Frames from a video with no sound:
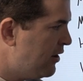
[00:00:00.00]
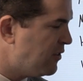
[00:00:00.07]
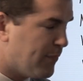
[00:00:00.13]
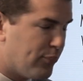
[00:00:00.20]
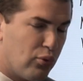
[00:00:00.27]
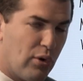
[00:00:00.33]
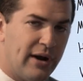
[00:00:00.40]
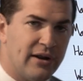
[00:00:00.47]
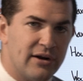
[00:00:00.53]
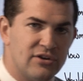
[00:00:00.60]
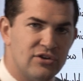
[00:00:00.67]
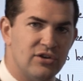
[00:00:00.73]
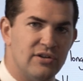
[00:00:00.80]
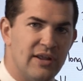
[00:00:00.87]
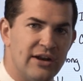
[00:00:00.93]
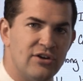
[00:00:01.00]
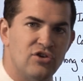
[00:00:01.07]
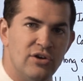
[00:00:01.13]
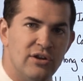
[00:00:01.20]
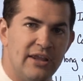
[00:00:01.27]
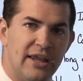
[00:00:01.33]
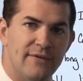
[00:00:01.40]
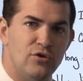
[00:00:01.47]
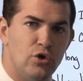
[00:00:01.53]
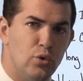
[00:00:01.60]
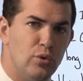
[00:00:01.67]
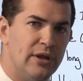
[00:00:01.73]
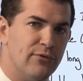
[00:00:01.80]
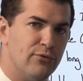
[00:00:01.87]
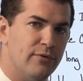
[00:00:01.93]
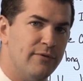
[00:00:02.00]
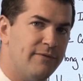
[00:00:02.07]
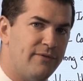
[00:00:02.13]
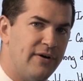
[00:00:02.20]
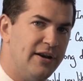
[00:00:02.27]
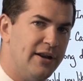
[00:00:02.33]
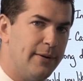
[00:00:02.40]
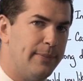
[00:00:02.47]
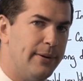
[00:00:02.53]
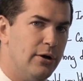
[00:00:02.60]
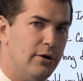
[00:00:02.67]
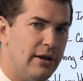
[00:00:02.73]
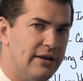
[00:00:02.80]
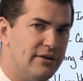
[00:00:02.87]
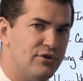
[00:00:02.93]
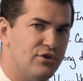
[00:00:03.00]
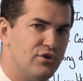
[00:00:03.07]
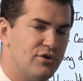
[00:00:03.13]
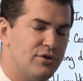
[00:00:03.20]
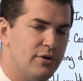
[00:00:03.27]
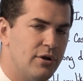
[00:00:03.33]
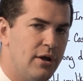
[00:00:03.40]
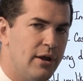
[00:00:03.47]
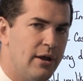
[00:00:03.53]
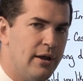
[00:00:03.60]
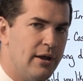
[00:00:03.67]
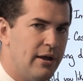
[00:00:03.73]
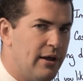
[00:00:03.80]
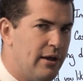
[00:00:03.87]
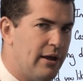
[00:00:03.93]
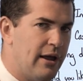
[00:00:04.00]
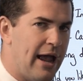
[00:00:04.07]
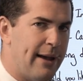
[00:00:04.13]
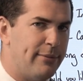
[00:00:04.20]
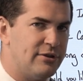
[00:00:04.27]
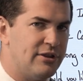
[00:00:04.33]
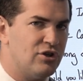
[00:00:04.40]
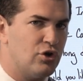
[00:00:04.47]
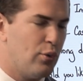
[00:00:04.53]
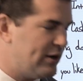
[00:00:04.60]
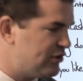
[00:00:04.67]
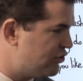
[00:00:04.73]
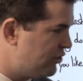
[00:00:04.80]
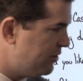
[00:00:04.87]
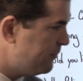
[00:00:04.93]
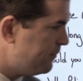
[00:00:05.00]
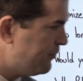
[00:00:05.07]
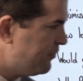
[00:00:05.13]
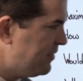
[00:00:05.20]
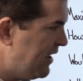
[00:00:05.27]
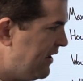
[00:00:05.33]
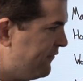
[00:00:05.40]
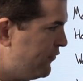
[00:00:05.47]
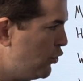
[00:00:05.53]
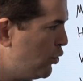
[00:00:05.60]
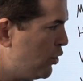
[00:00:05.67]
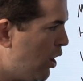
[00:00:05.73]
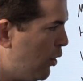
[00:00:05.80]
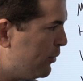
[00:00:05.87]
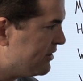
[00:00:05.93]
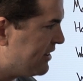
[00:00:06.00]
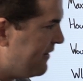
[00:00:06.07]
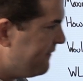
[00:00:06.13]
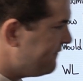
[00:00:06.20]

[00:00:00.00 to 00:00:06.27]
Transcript: the product selection gives you different funding periods. How about this question? If you go with a